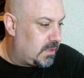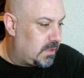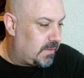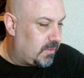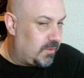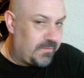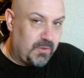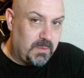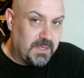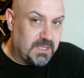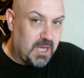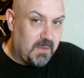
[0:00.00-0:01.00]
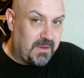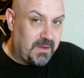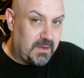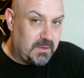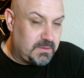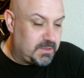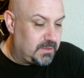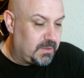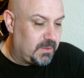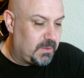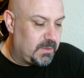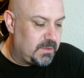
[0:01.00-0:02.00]
I've got a few bits coming to
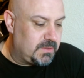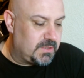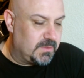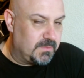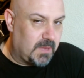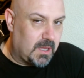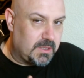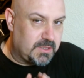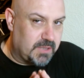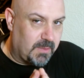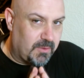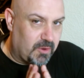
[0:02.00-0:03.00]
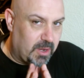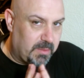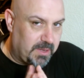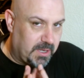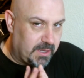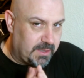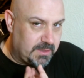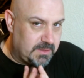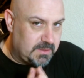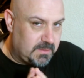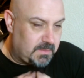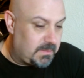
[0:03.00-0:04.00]
do some summer
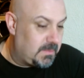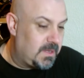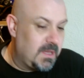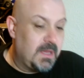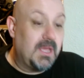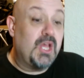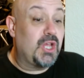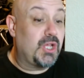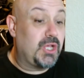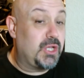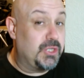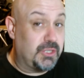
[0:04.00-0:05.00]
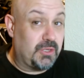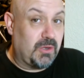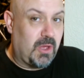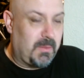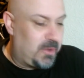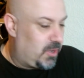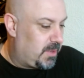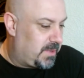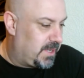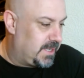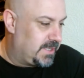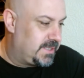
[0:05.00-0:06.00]
IPAs, because I do like my
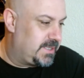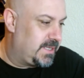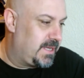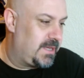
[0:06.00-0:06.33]
IPAs.